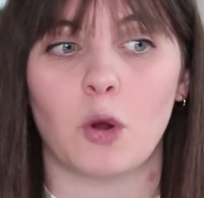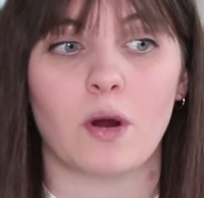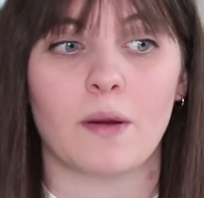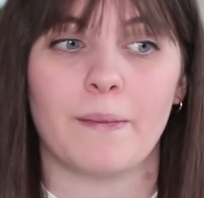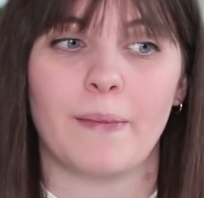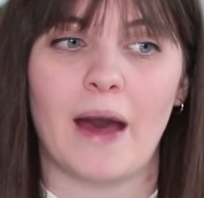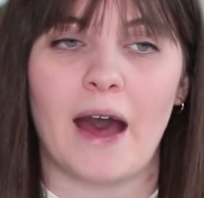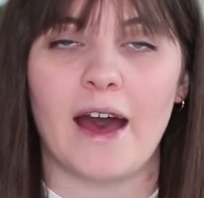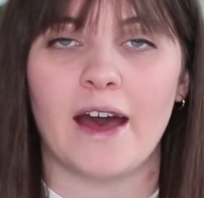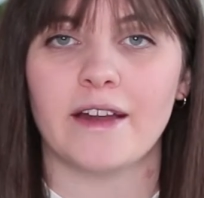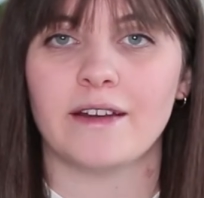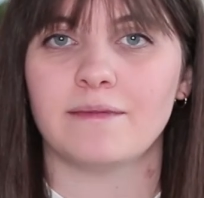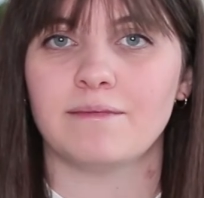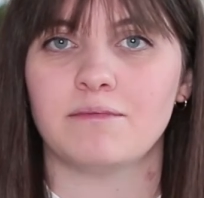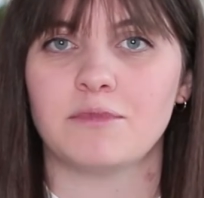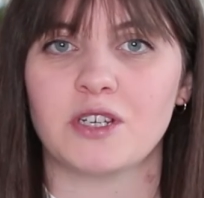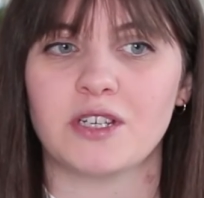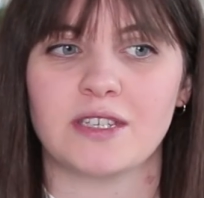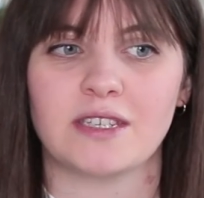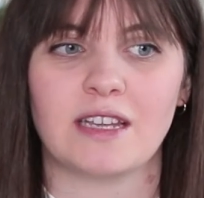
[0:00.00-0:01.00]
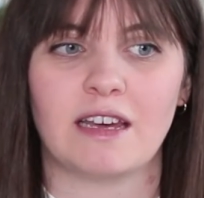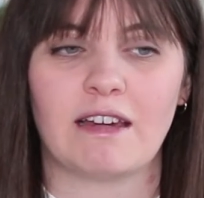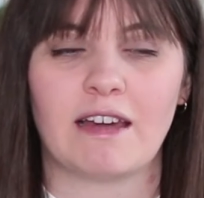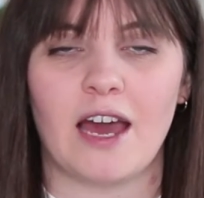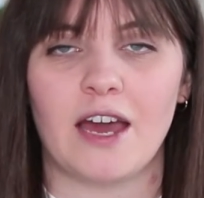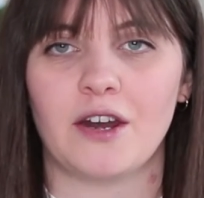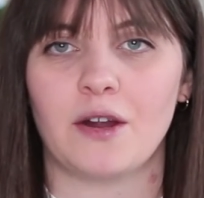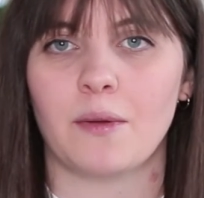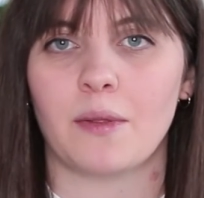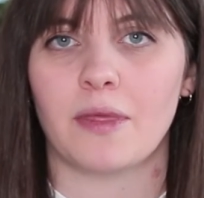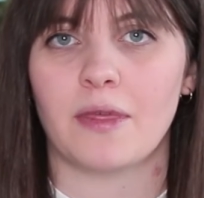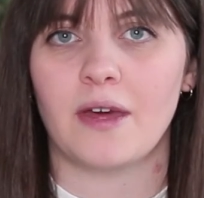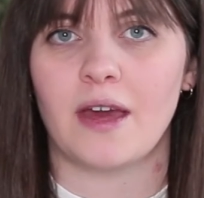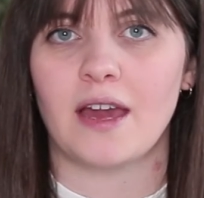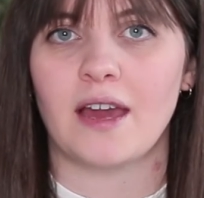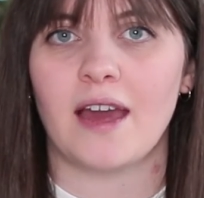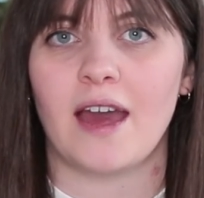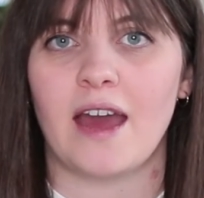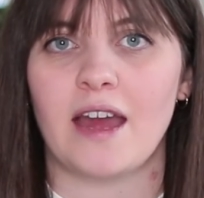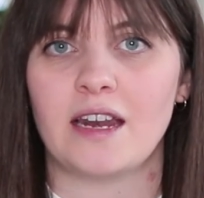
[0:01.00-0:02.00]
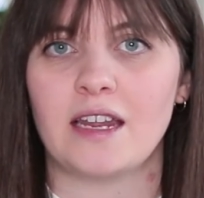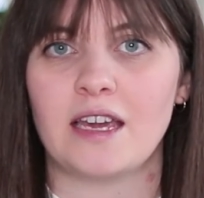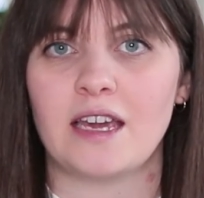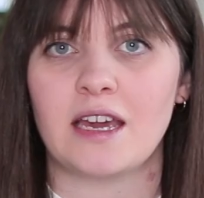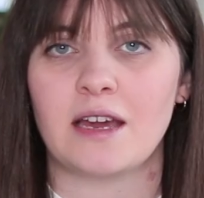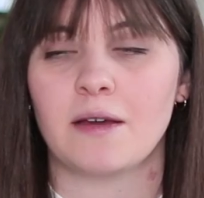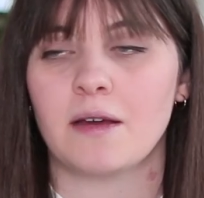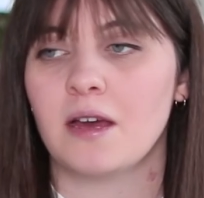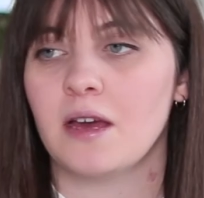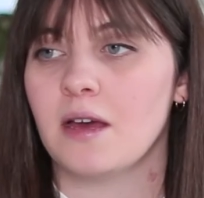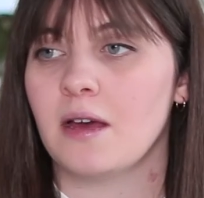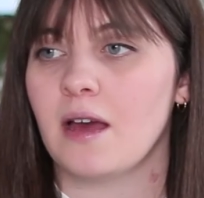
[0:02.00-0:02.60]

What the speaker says: or bad, just like I don't think any,